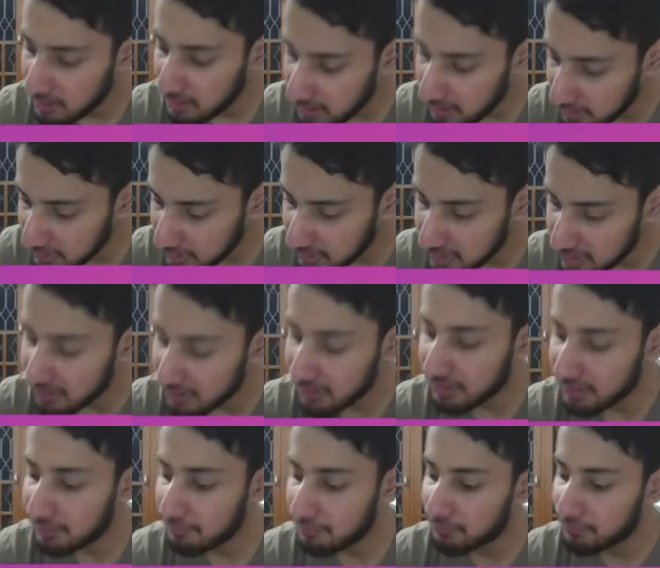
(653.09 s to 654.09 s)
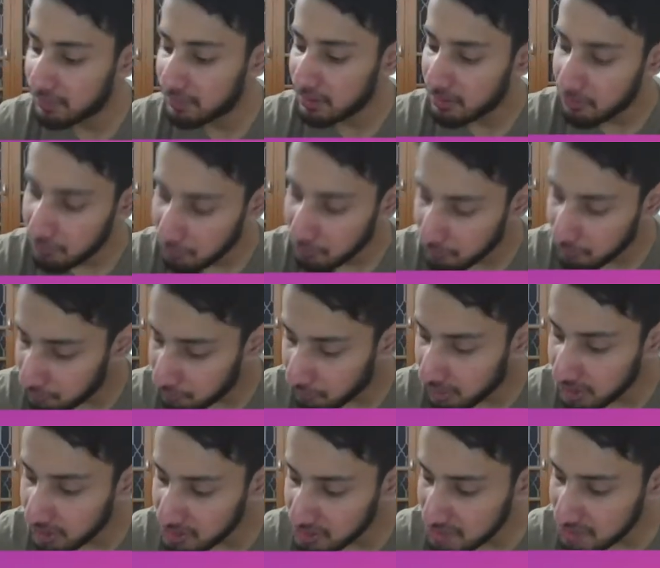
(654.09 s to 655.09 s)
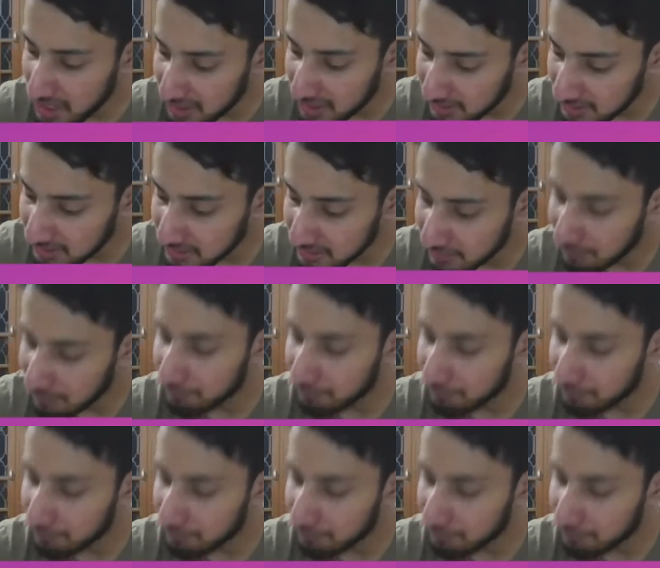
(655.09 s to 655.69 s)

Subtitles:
integral 1 to x